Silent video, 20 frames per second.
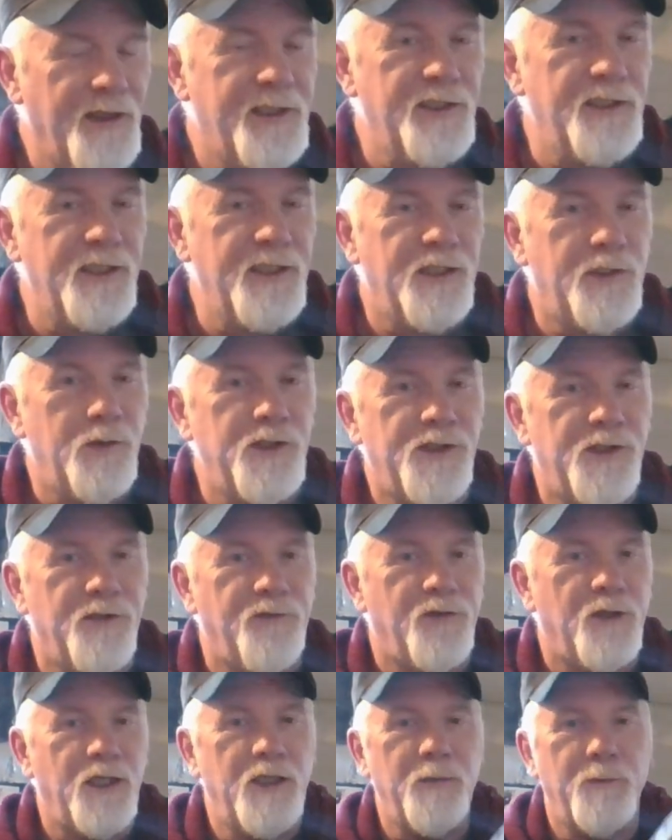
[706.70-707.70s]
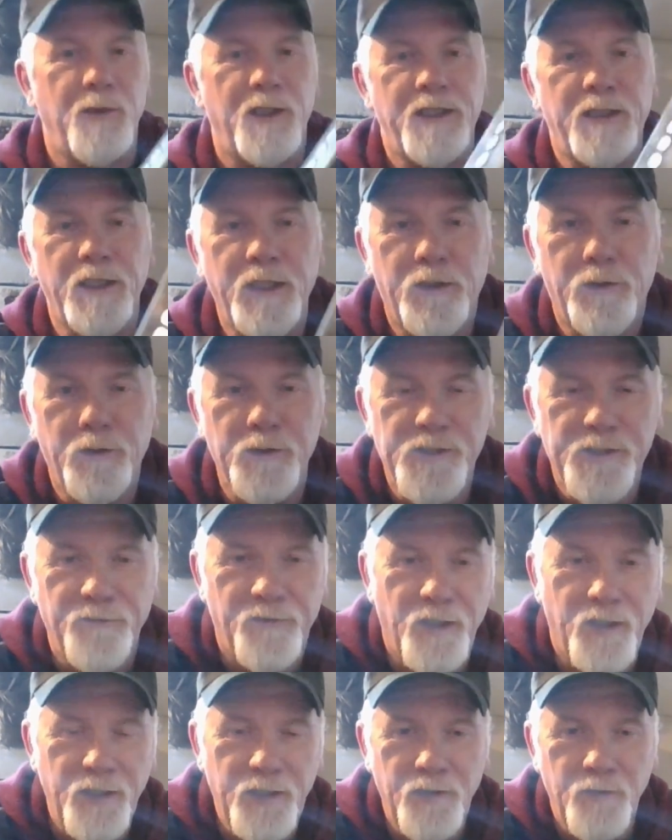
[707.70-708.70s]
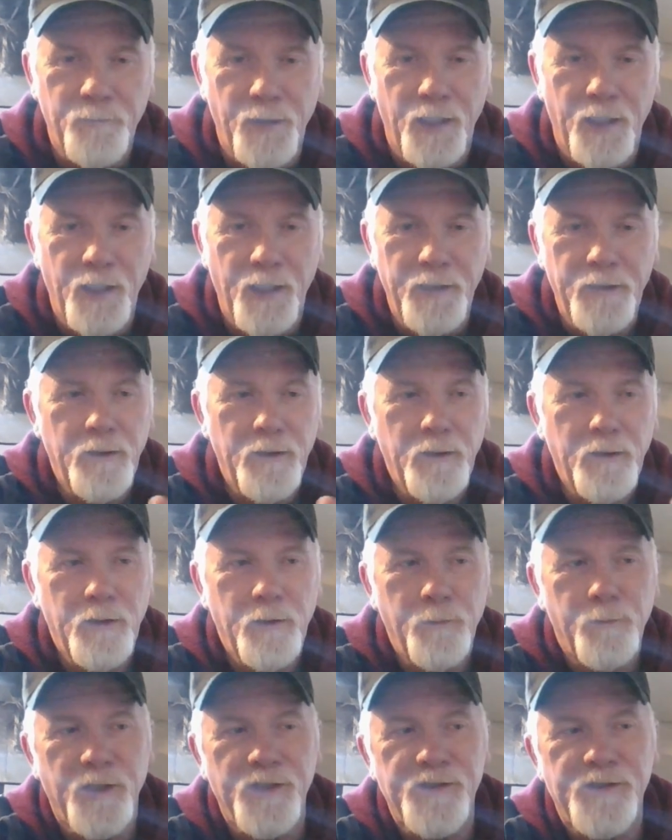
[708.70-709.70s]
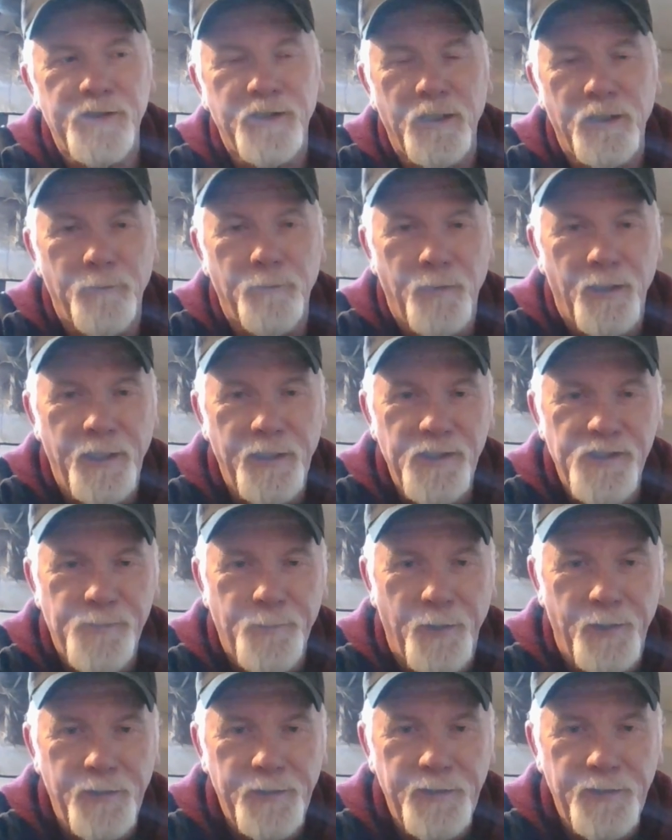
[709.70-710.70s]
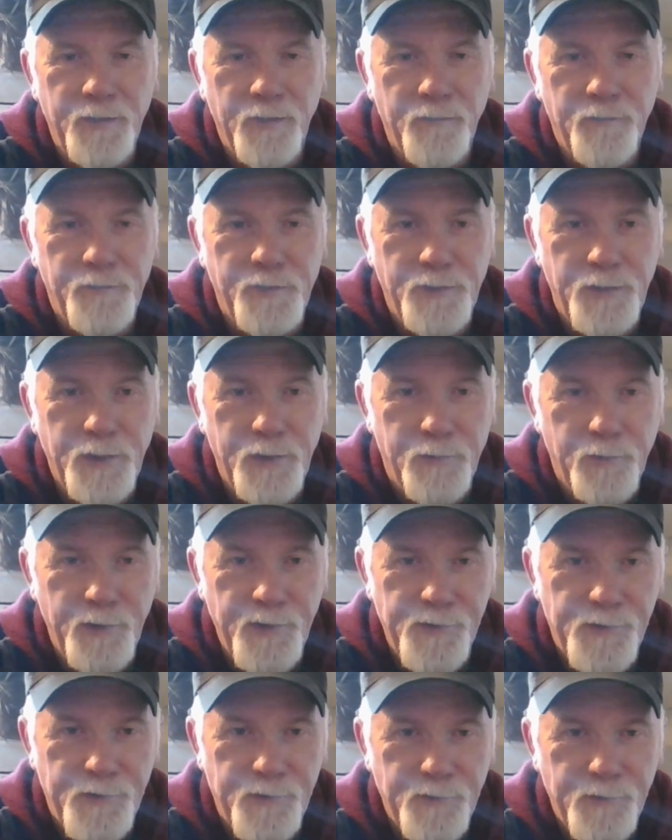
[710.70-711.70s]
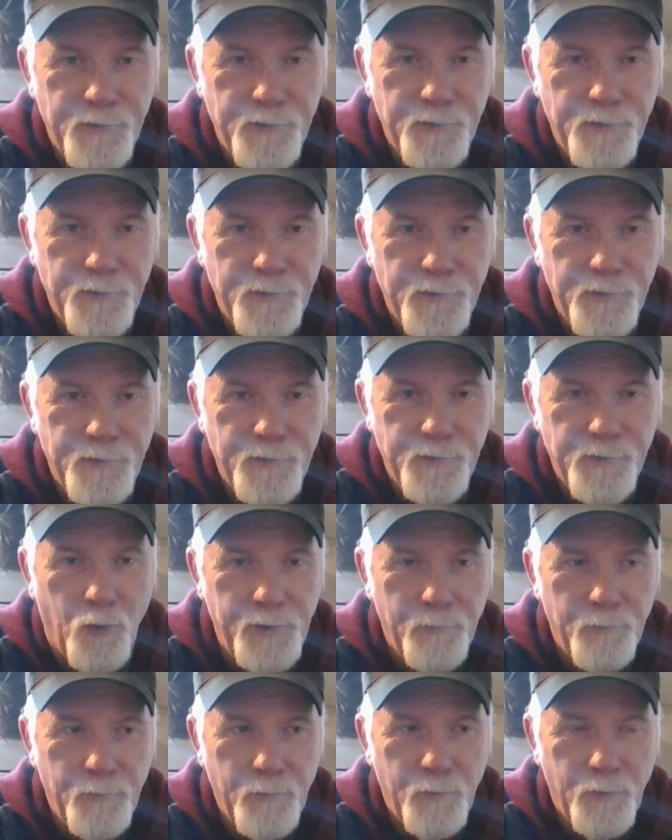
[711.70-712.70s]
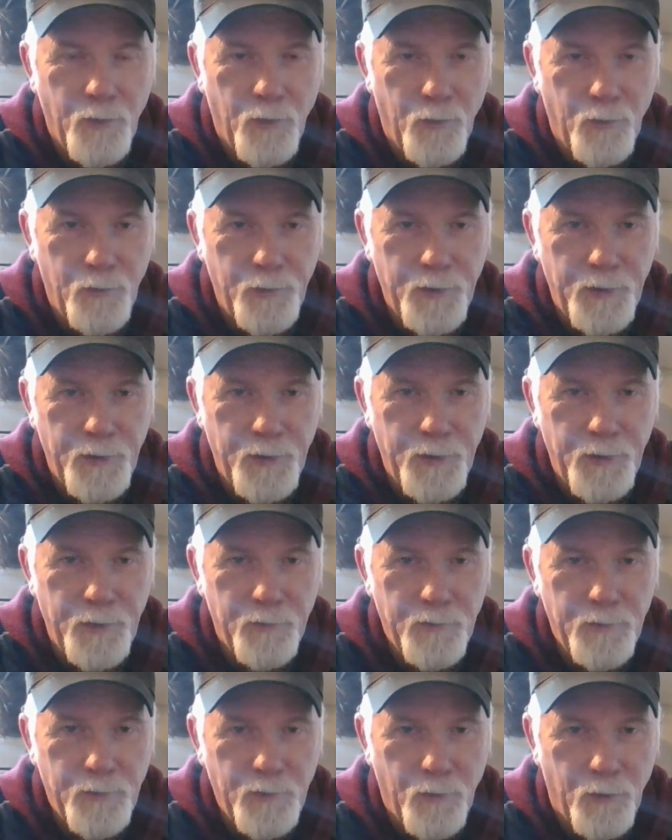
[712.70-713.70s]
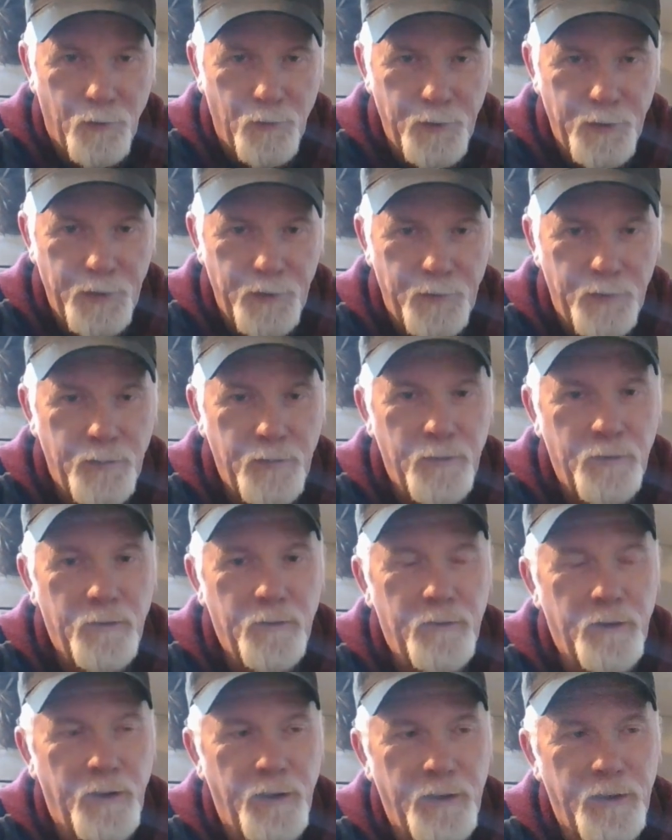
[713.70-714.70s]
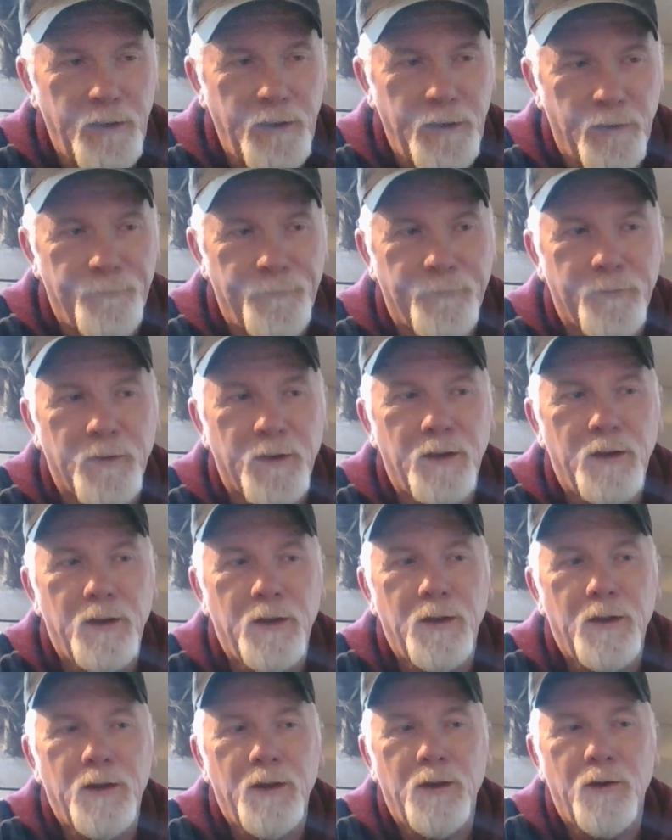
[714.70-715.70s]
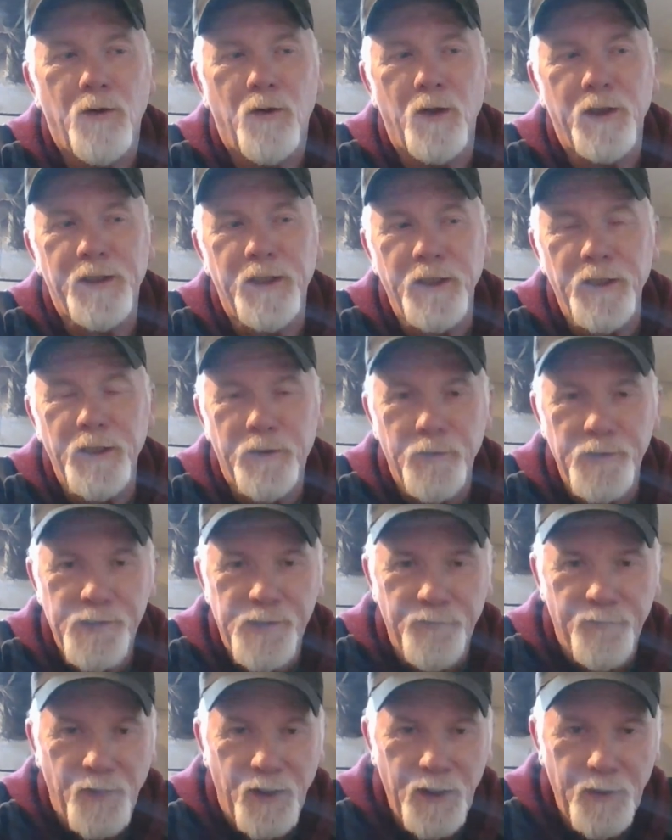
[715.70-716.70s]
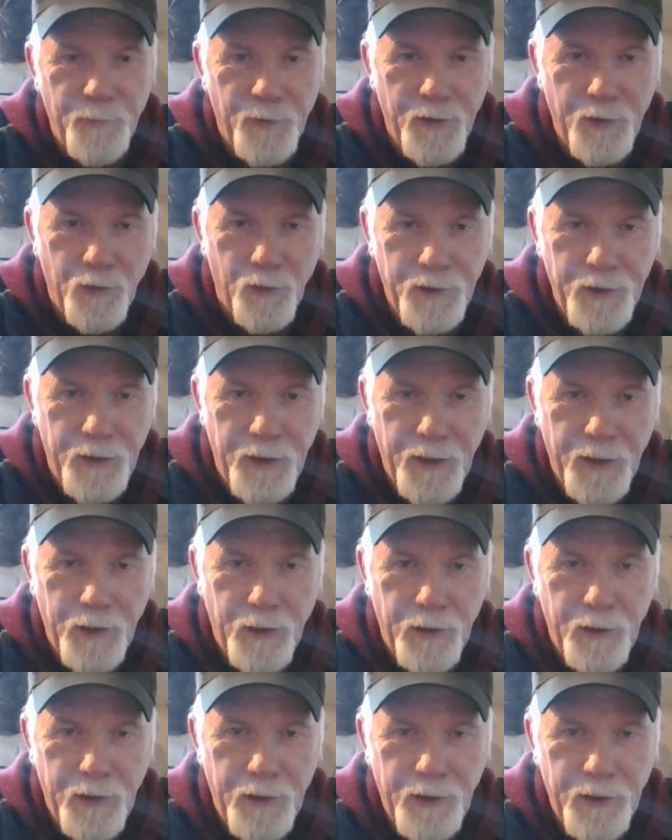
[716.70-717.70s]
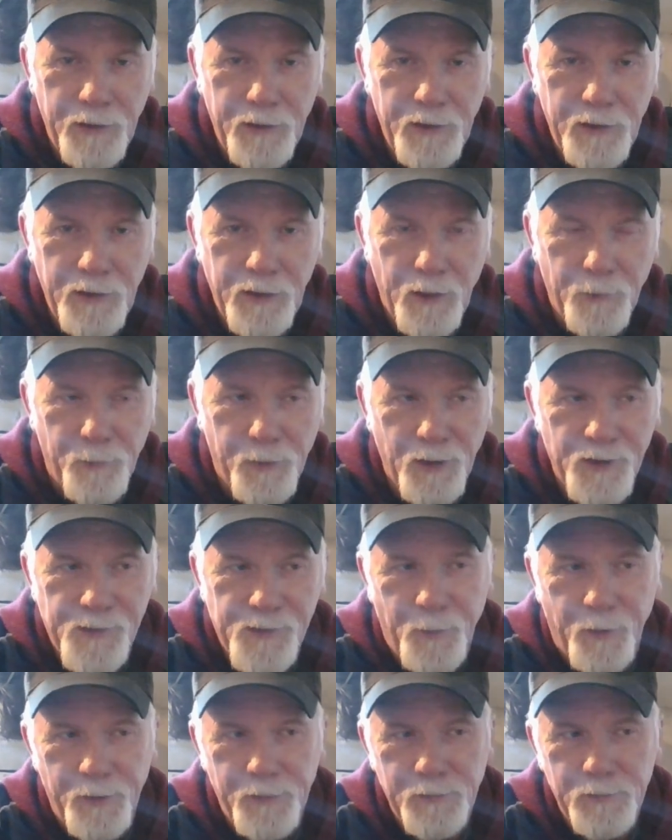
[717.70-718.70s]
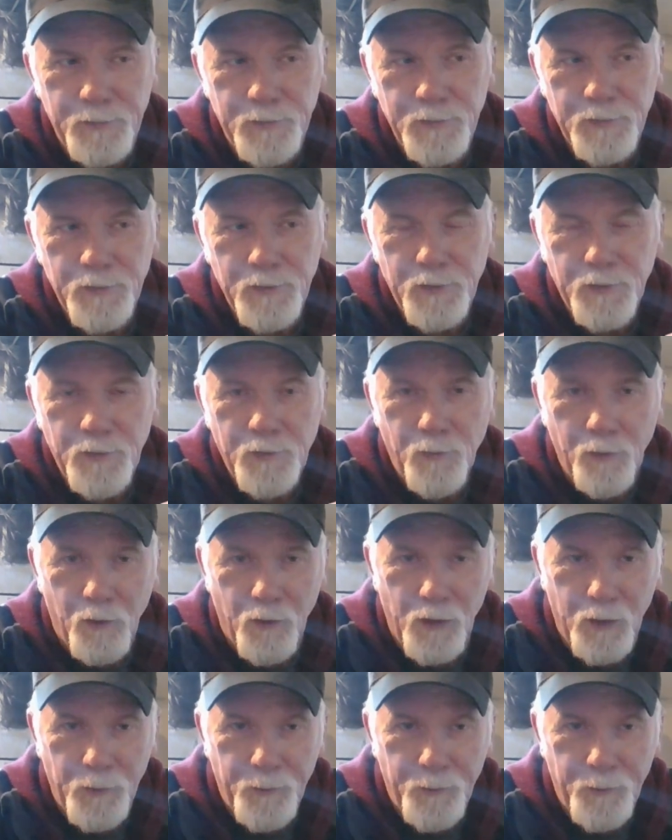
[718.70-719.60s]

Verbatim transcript: decrease the volume, I can increase the volume by pressing on the minus button here to decrease. Hold it, hold it, hold it. There you go. Or I can increase the volume by it, hit, hitting the uh, plus button. Long